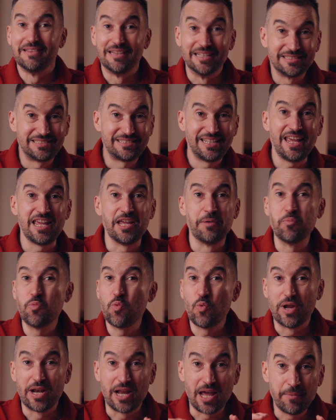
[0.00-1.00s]
The same
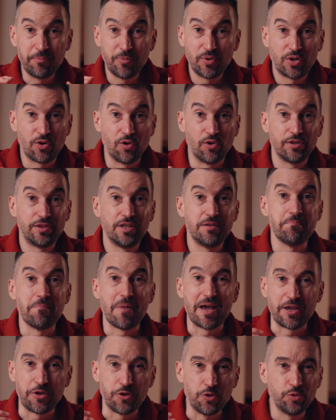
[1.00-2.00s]
when I'm recording
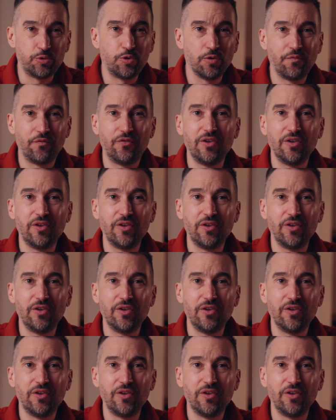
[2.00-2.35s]
my YouTube